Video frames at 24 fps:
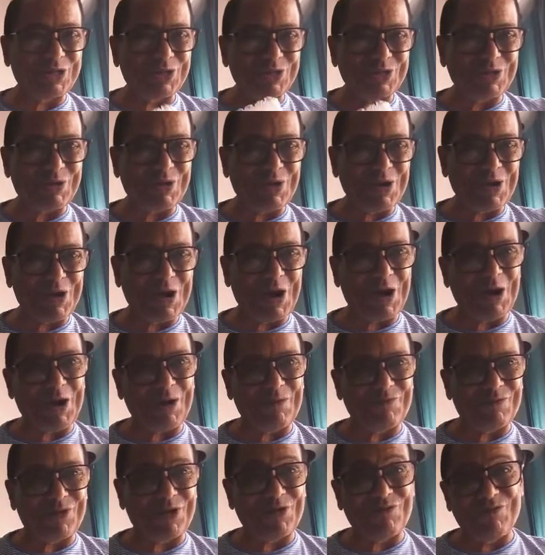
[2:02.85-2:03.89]
to the
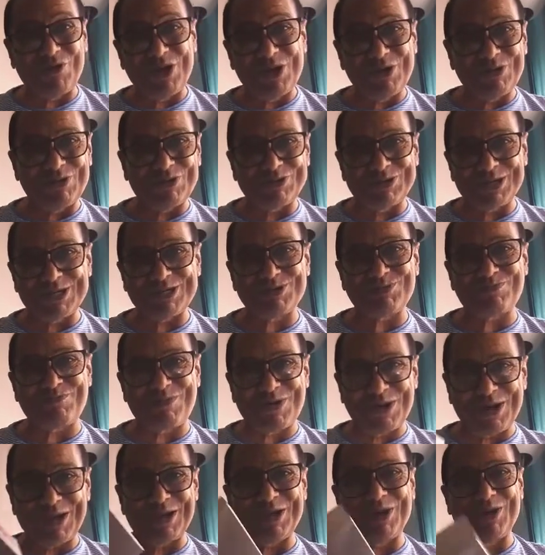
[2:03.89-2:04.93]
reviews, it's
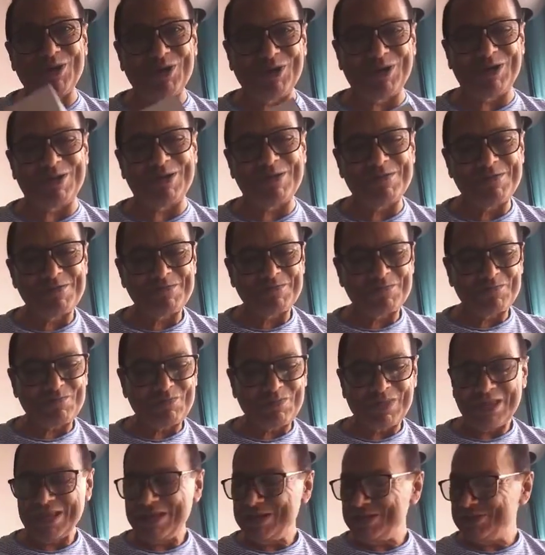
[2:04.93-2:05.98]
pretty good.
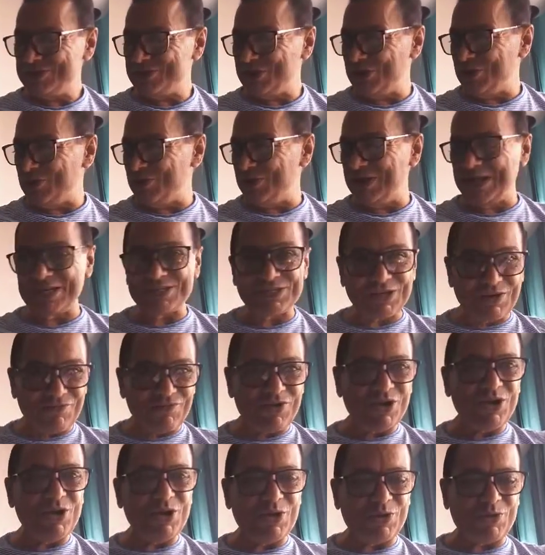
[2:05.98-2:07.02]
So let's have
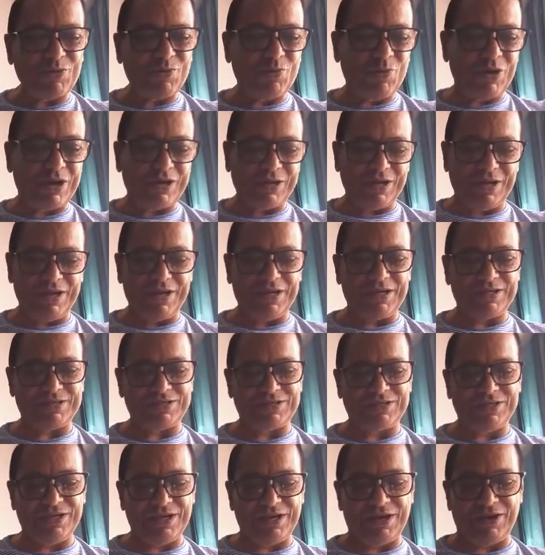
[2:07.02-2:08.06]
a look what it
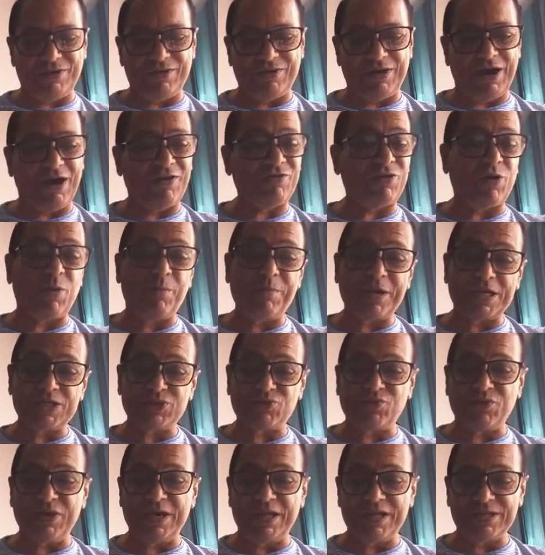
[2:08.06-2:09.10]
is. I've got
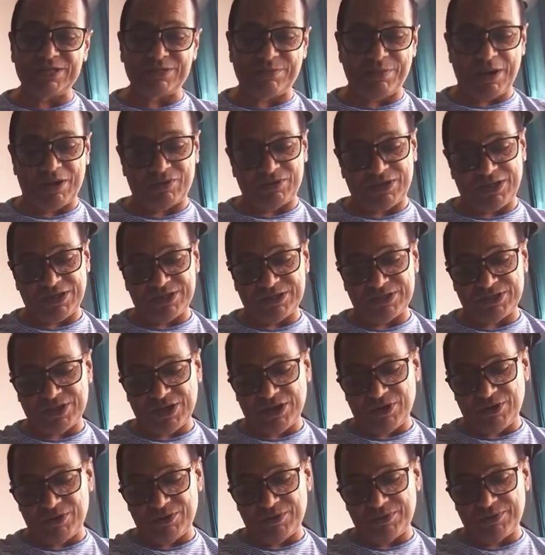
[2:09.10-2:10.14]
mixed feelings about this.
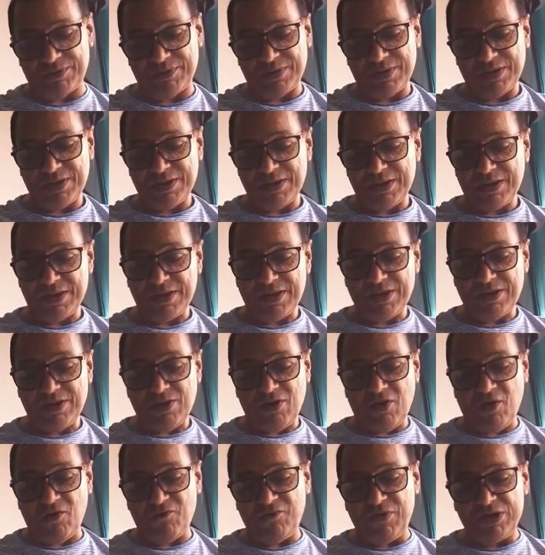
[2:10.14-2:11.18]
So
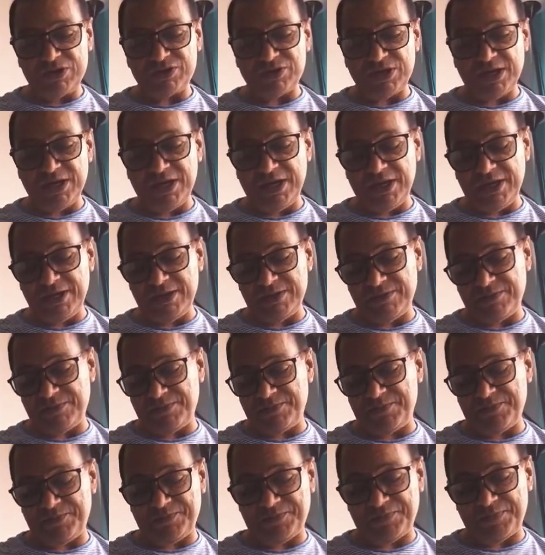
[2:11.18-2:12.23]
obviously,
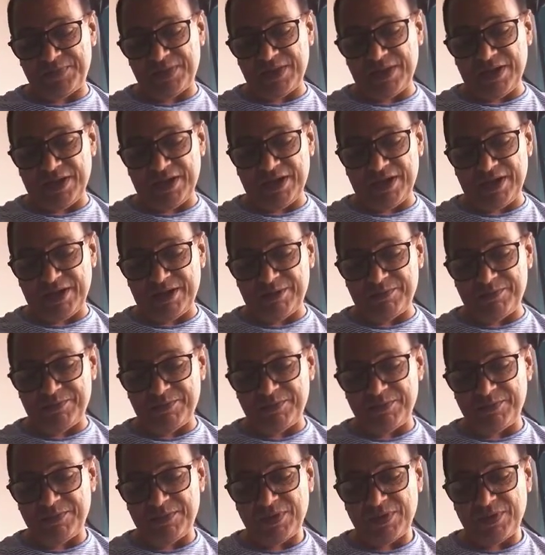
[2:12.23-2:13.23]
I